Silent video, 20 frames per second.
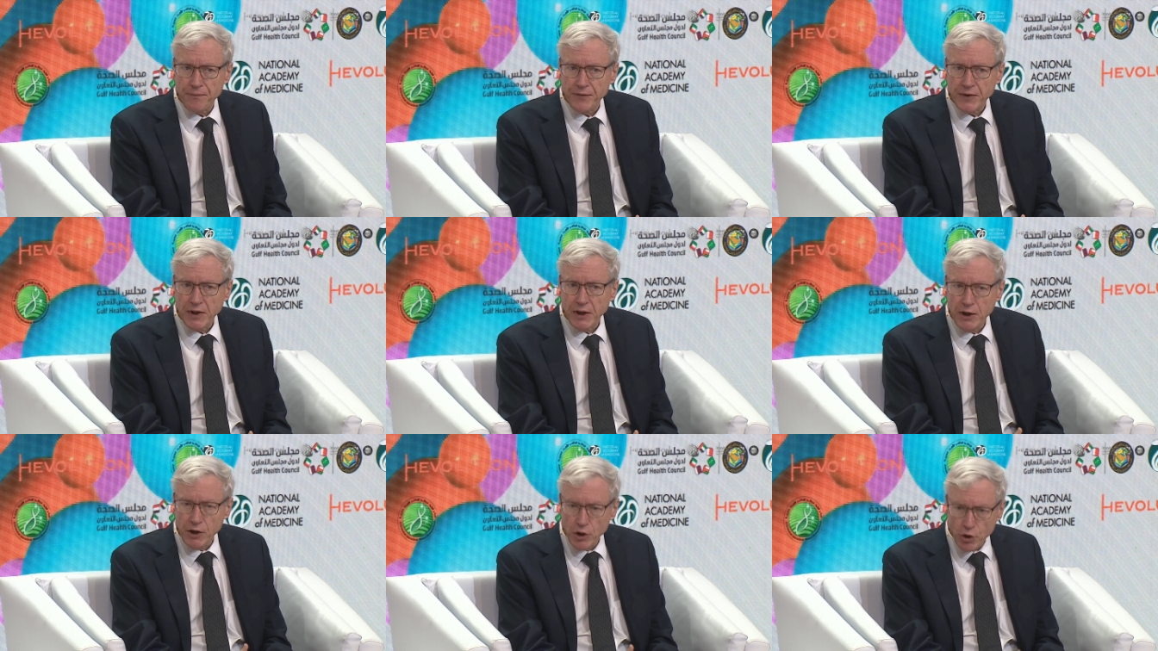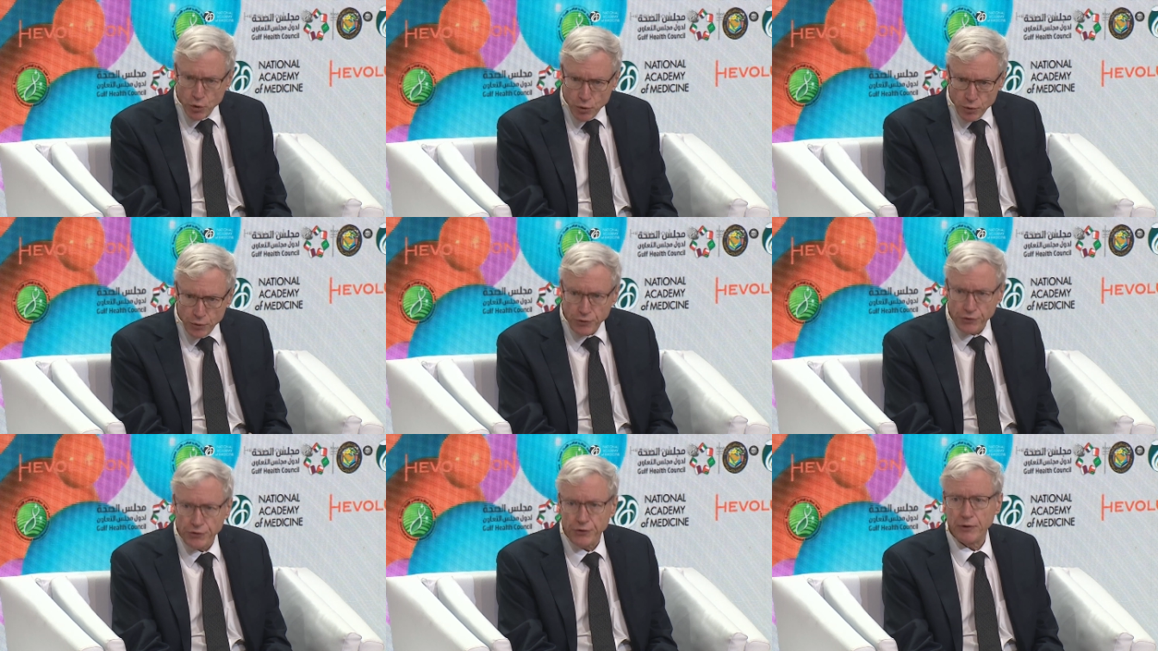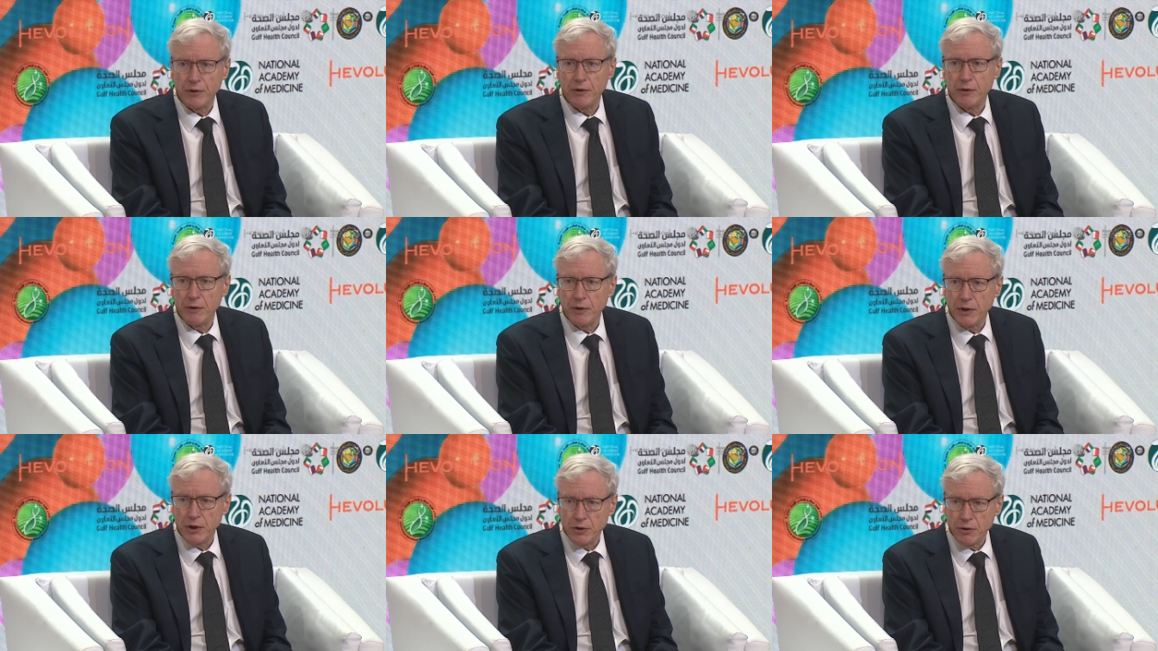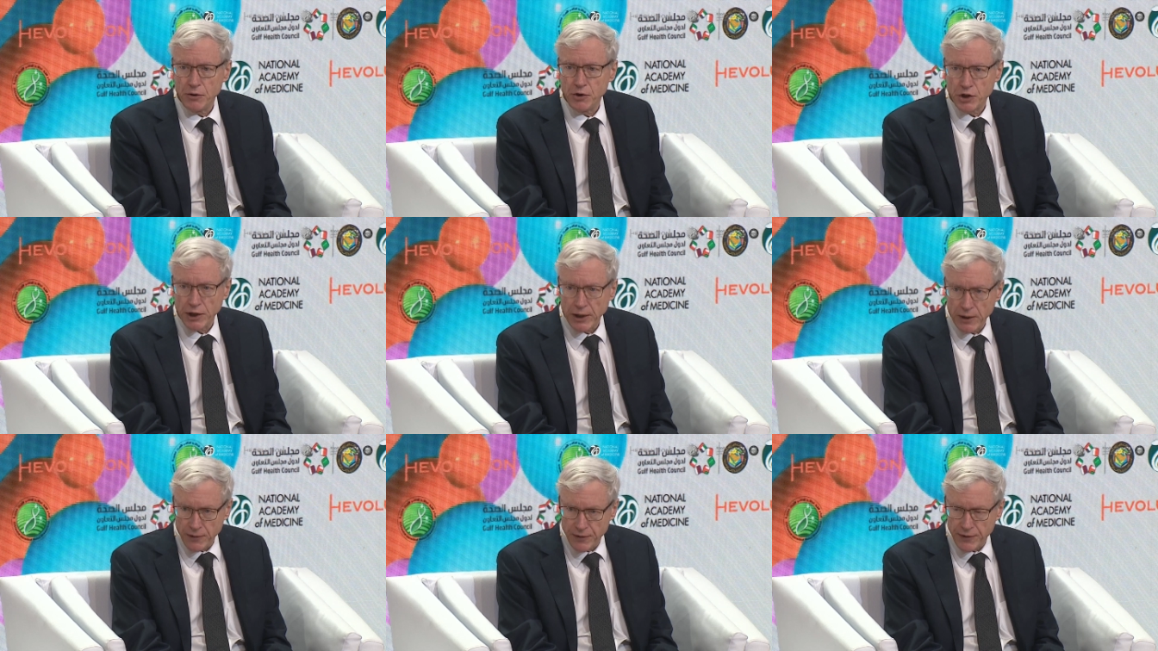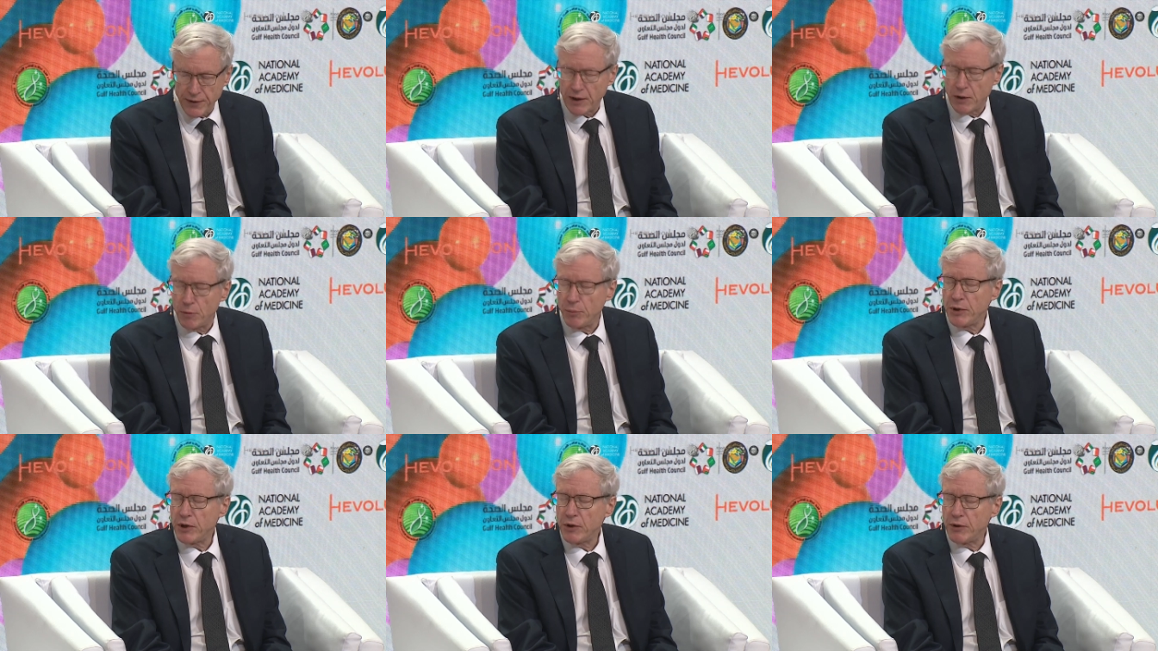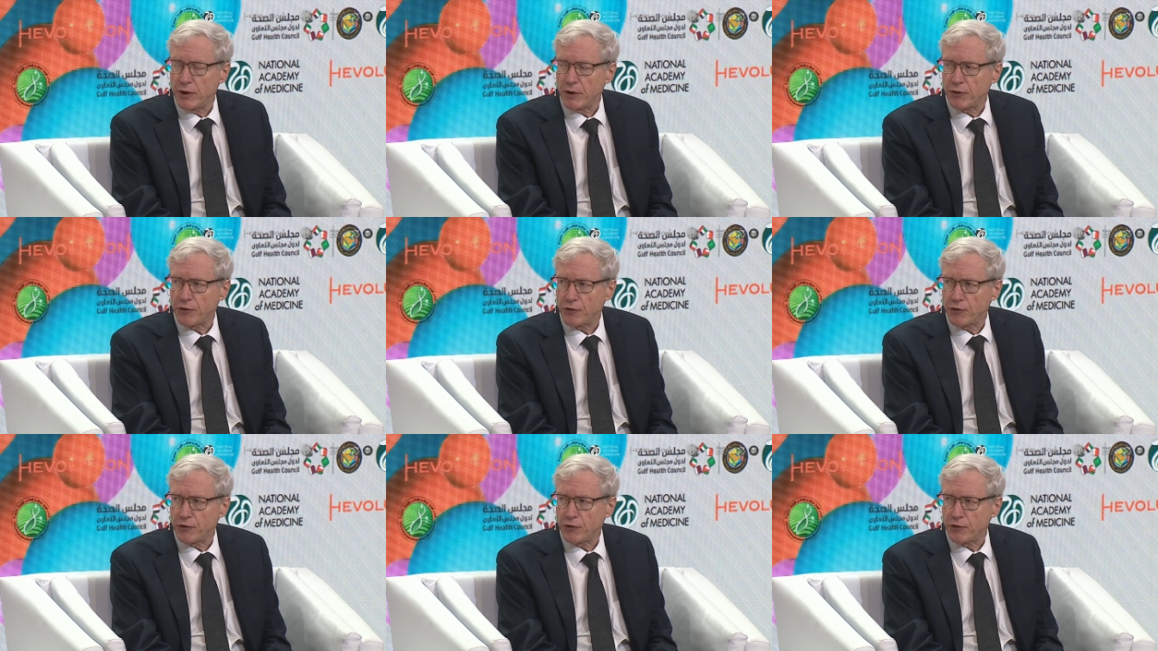use gerotherapeutics to